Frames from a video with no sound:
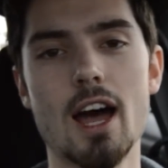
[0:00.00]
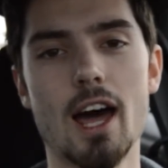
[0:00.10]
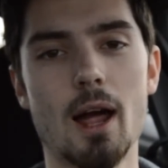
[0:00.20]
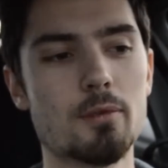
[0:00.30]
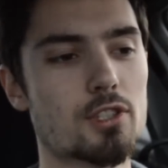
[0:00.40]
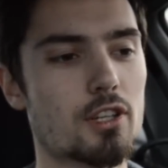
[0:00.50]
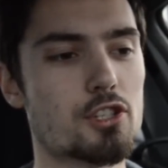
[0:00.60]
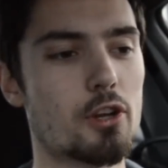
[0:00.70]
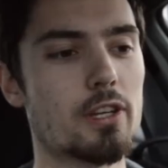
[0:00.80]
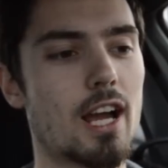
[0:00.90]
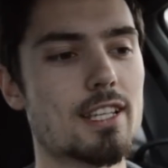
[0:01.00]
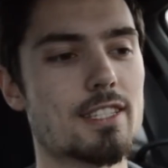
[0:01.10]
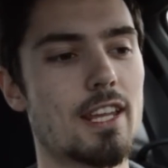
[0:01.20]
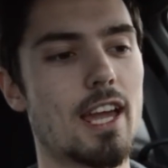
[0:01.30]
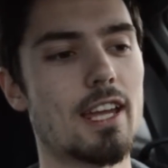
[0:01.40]
and I'm just going to show you
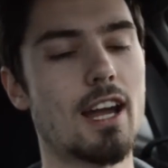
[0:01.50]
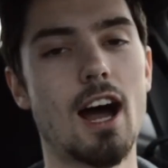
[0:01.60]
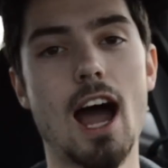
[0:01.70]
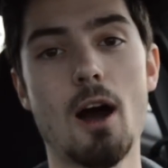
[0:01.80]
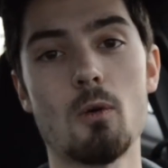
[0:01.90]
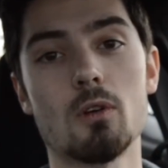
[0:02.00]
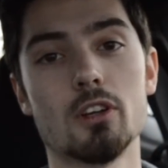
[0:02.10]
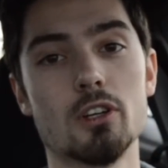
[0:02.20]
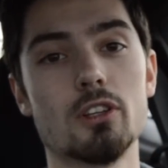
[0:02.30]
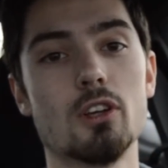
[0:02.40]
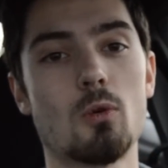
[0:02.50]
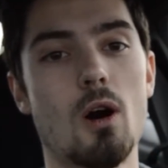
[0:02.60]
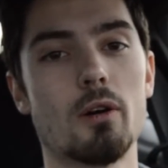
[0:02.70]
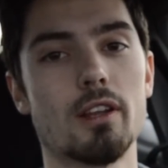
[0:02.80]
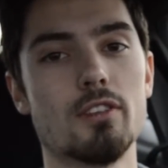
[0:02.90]
guys today how good the
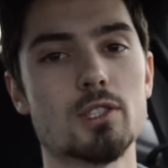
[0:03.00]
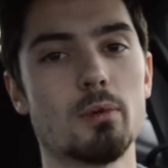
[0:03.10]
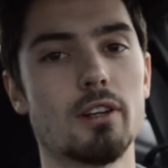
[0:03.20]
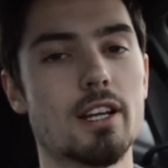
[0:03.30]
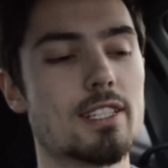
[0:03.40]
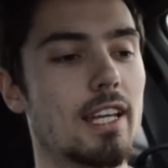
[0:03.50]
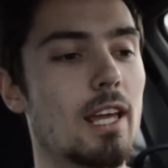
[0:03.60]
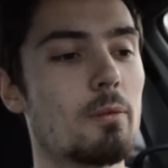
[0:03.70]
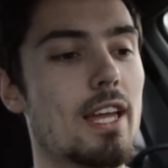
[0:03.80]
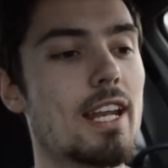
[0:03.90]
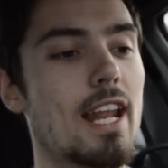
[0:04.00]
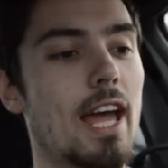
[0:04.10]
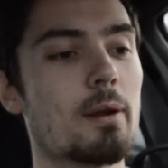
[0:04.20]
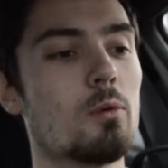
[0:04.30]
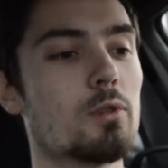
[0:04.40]
quality of this splitter is. Again, we hit an
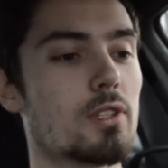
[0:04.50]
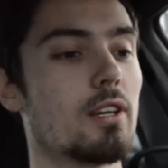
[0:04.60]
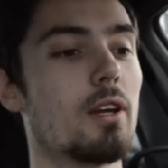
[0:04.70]
animal.